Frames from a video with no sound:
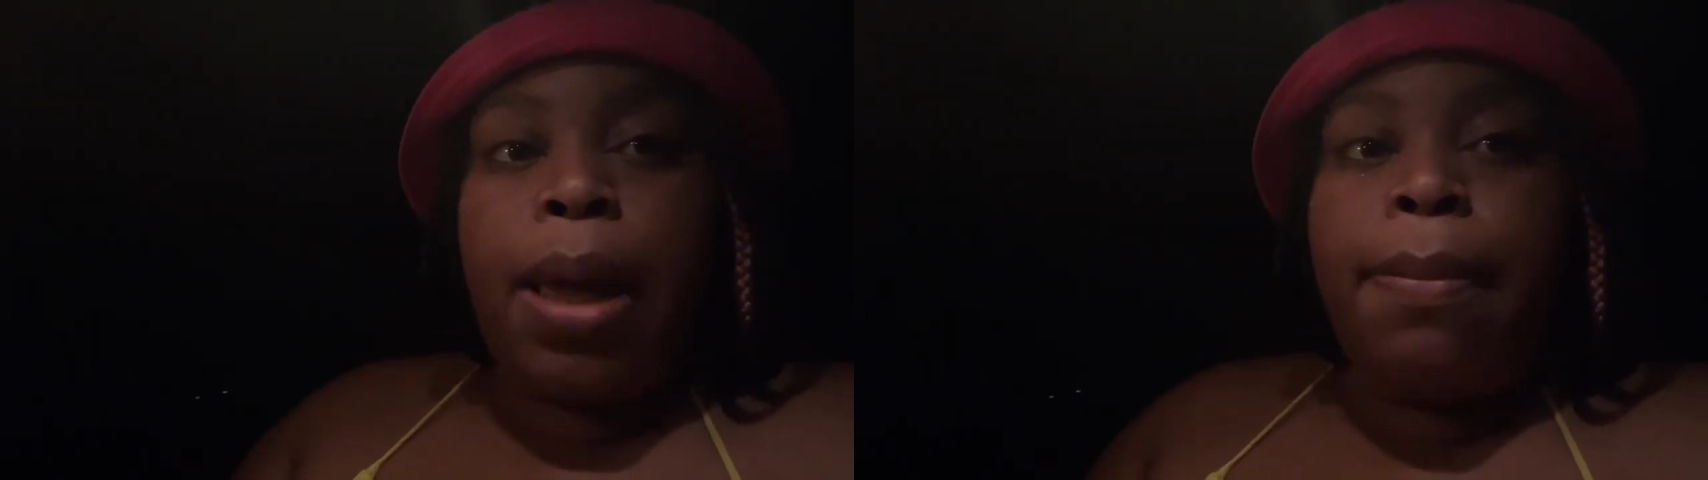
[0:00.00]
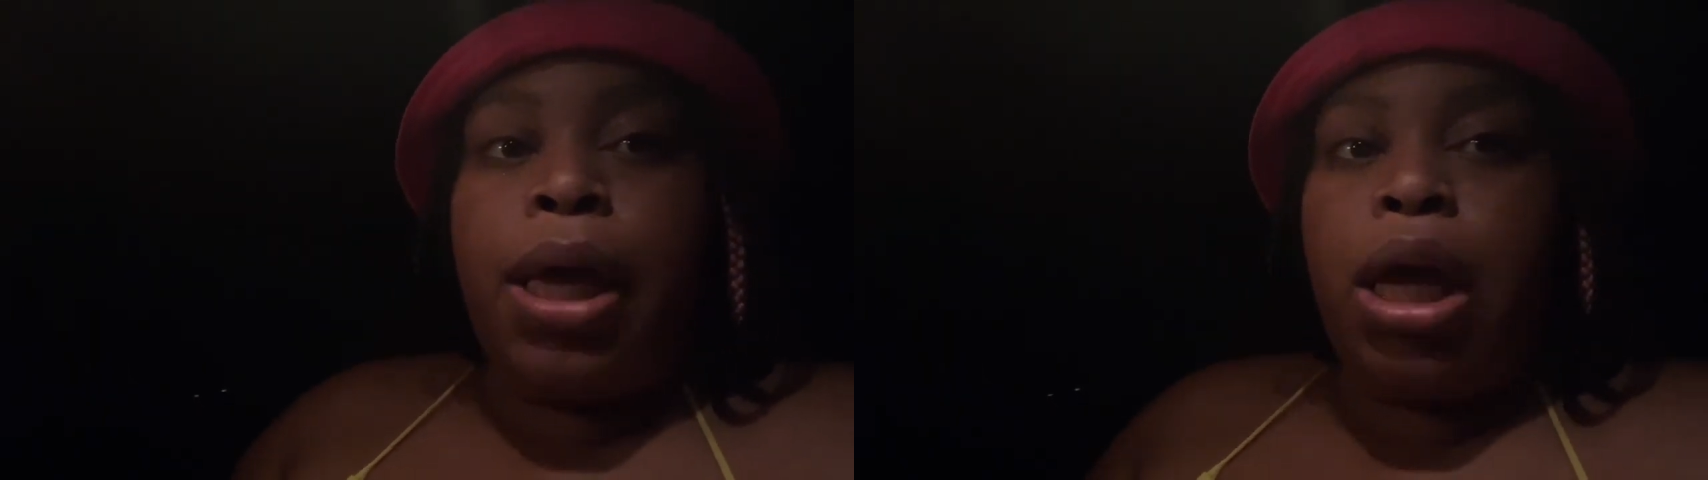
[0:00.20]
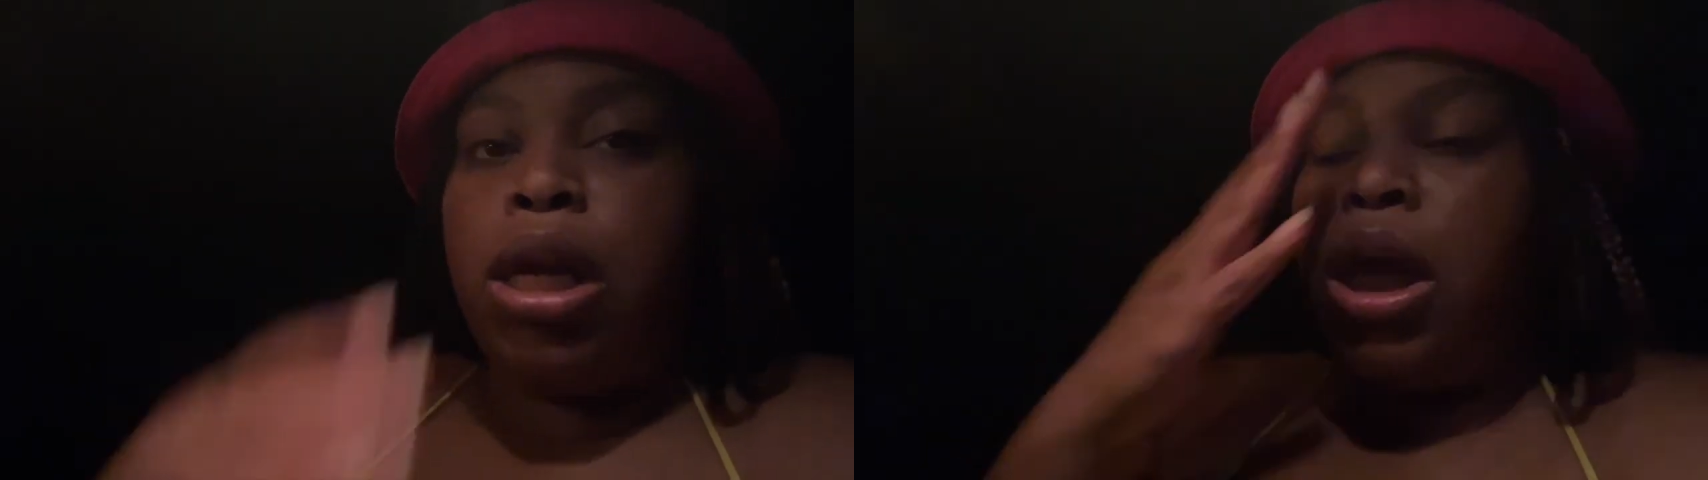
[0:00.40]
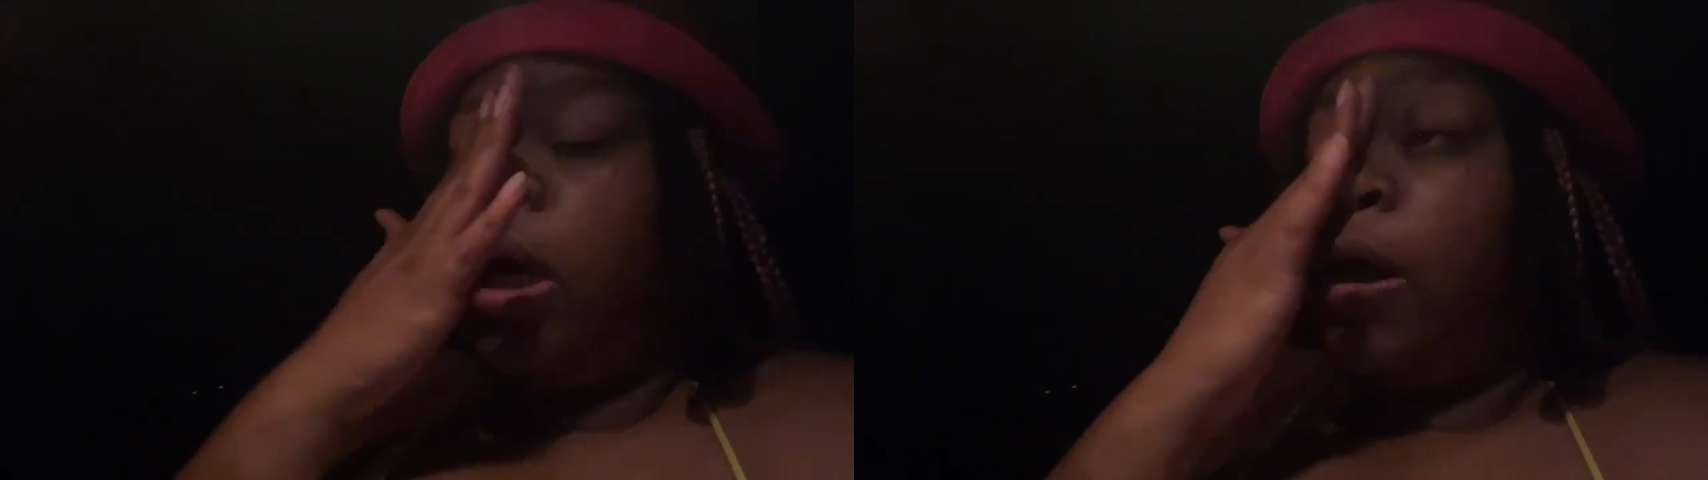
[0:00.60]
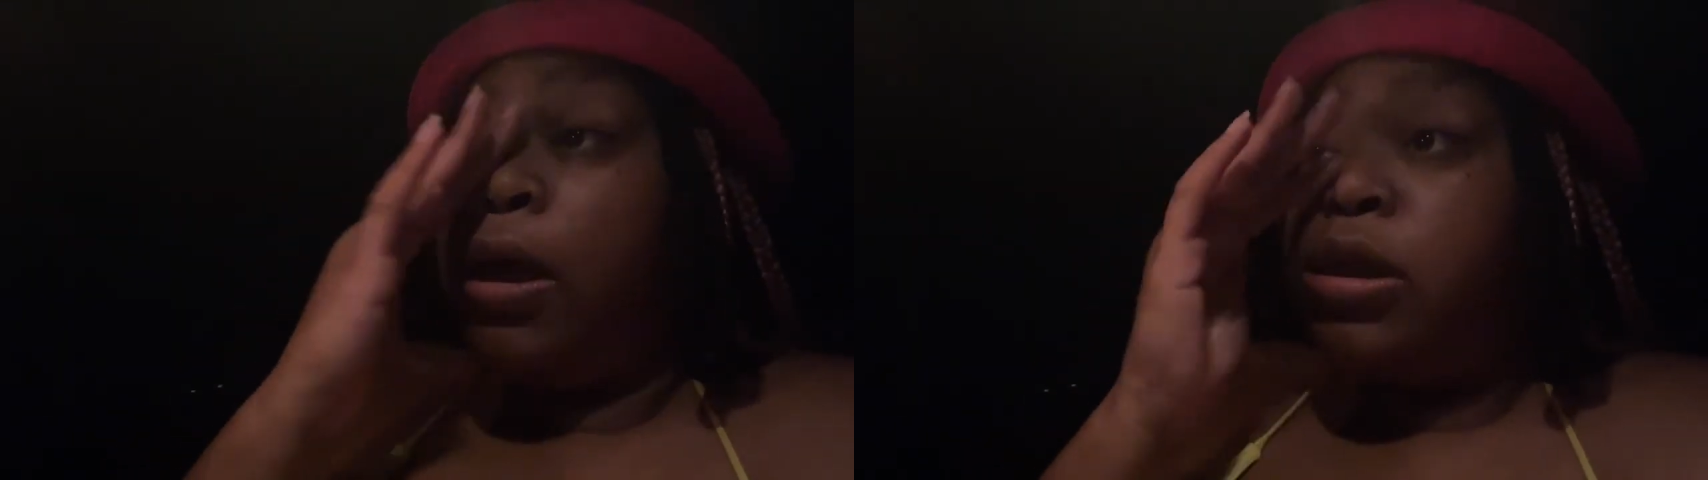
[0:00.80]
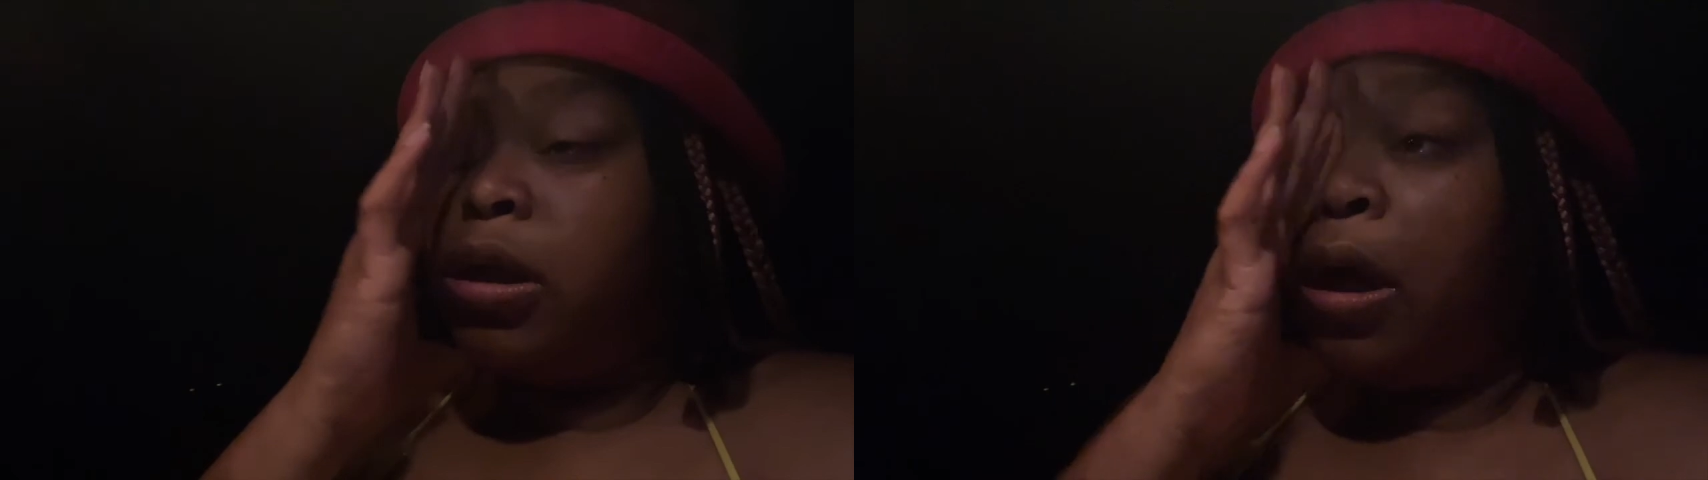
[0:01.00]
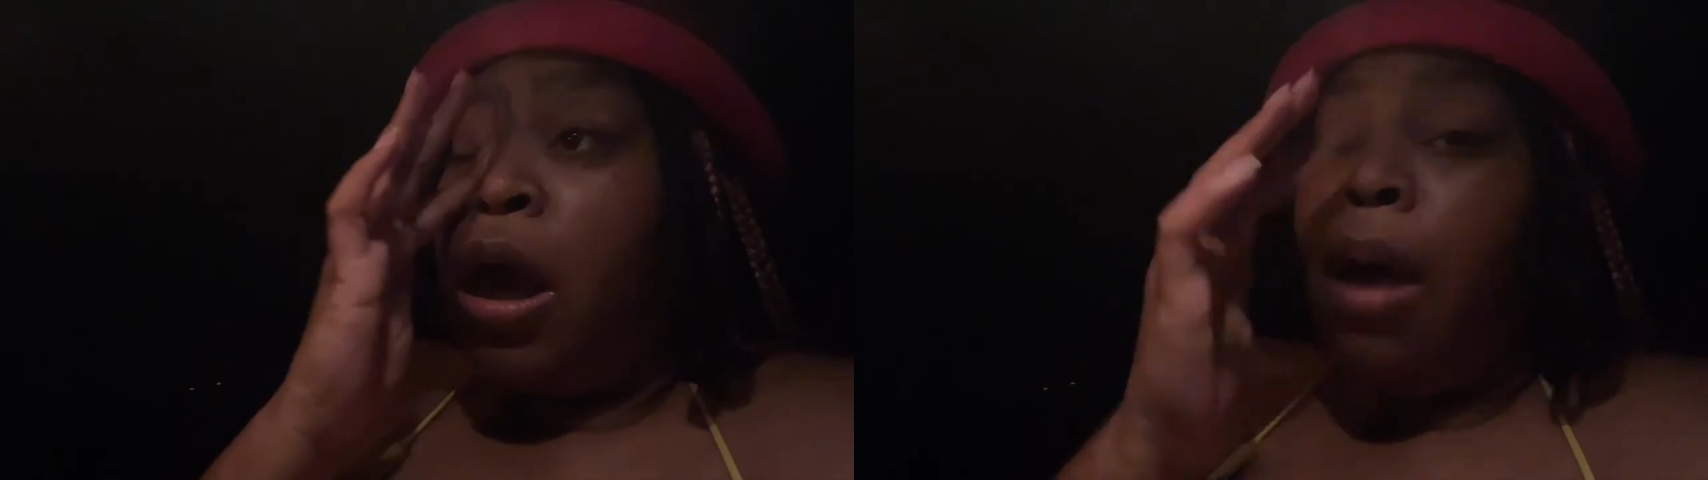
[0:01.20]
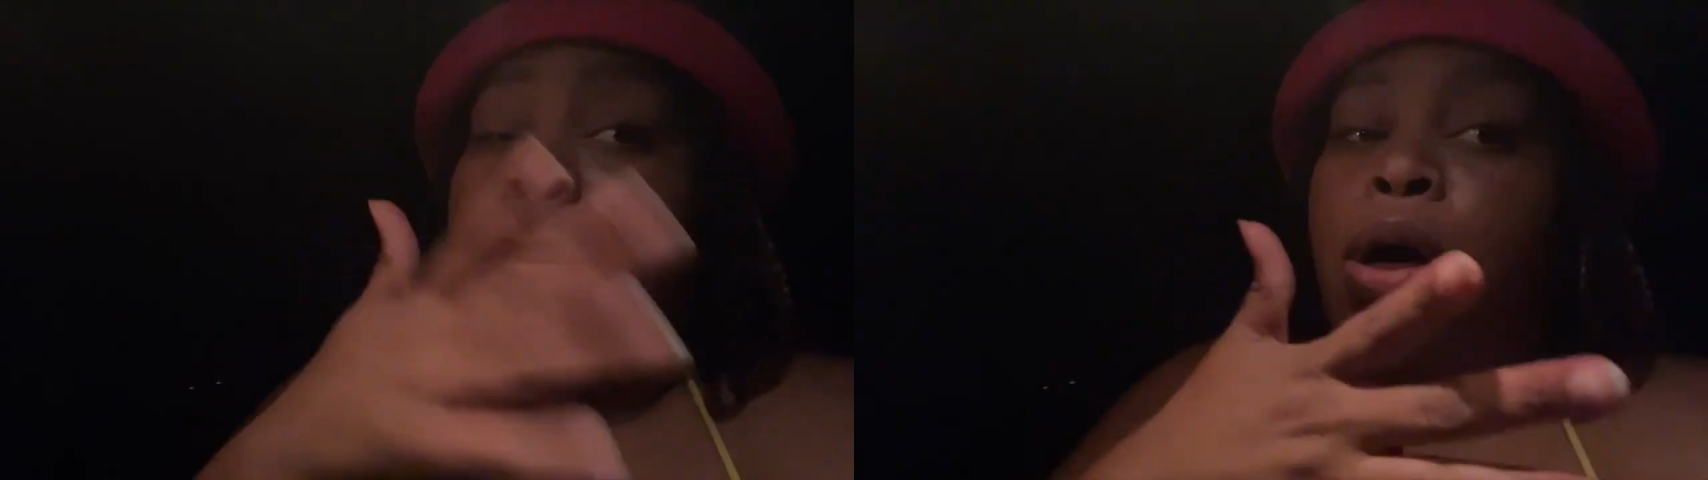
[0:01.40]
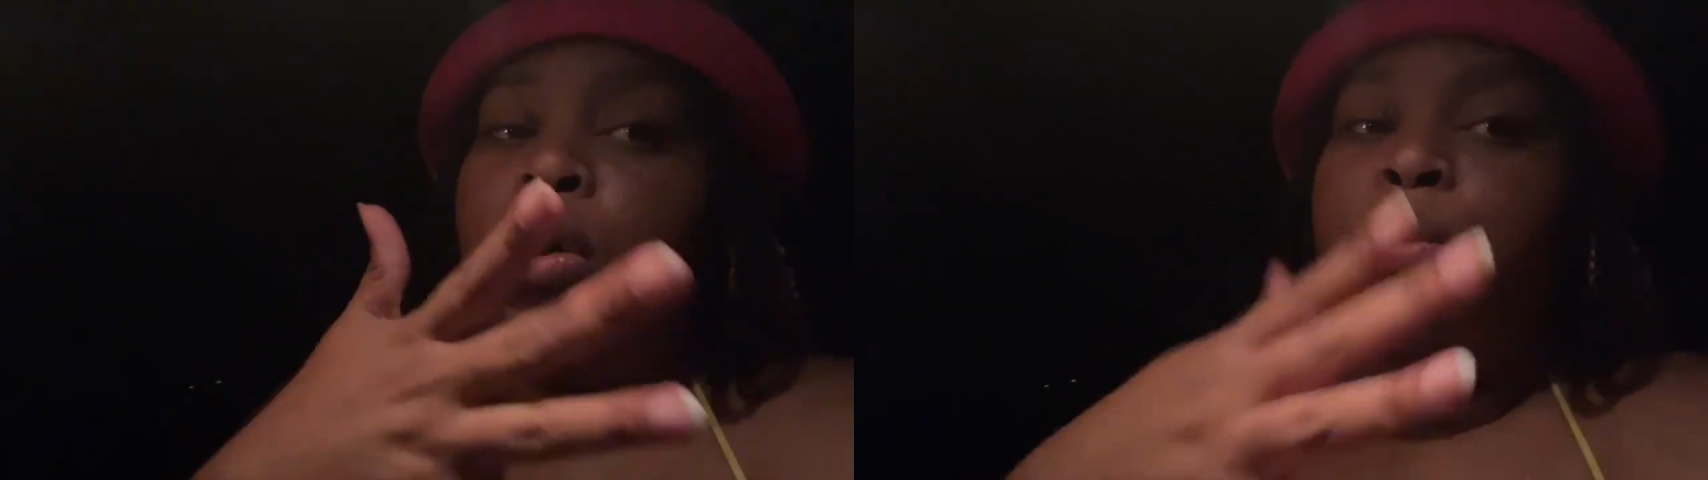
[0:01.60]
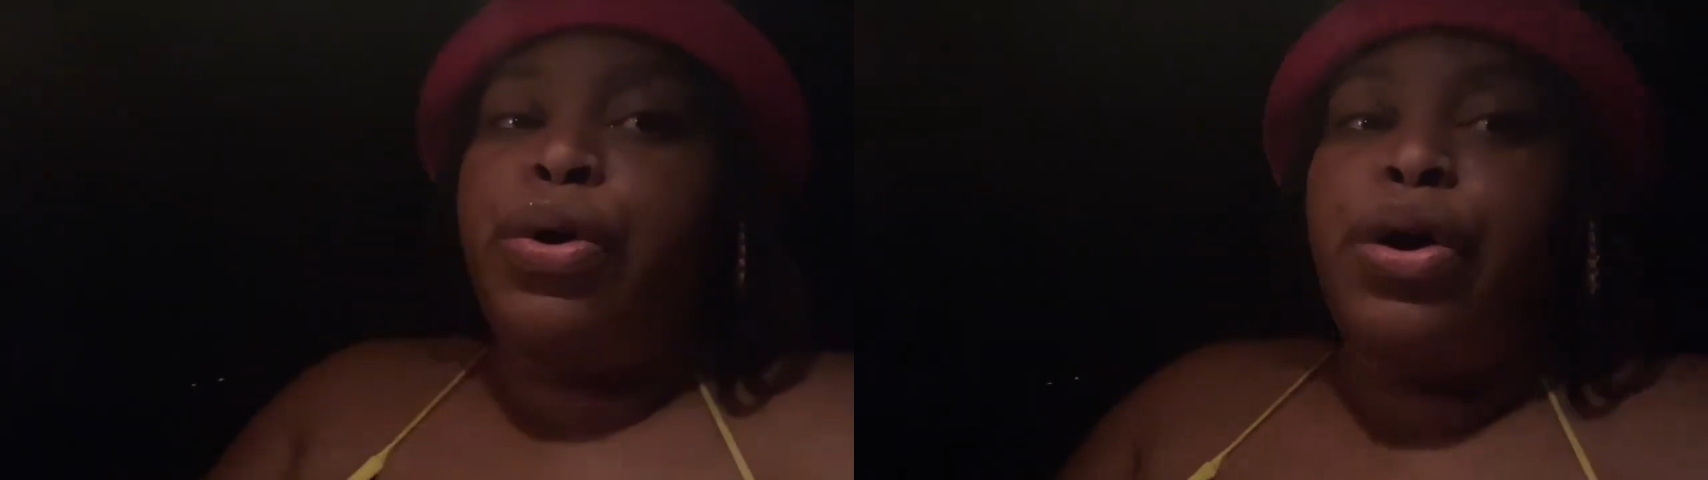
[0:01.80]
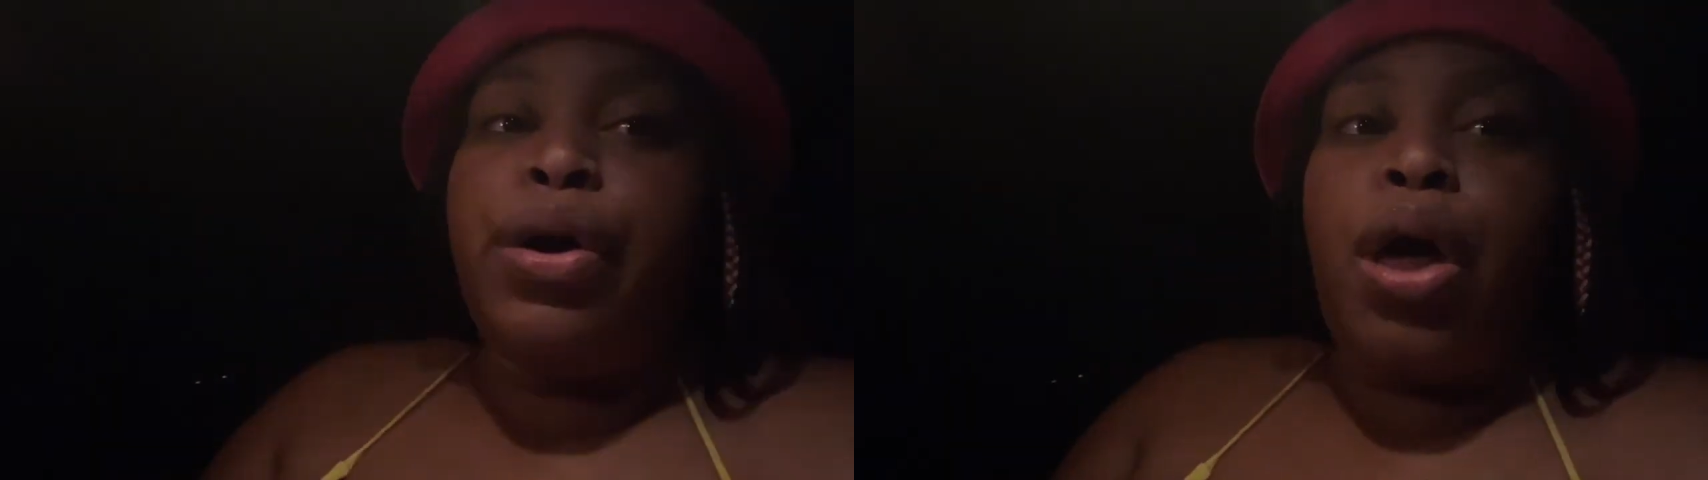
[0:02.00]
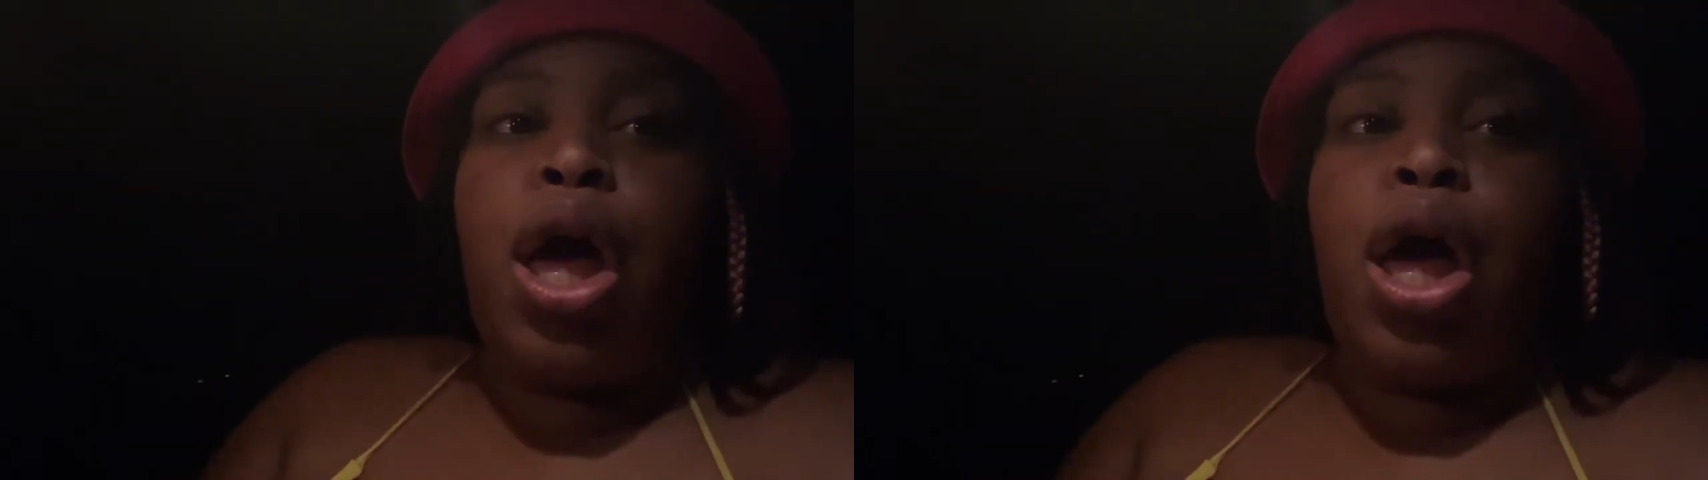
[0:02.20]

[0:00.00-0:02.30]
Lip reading: band as my homegirl.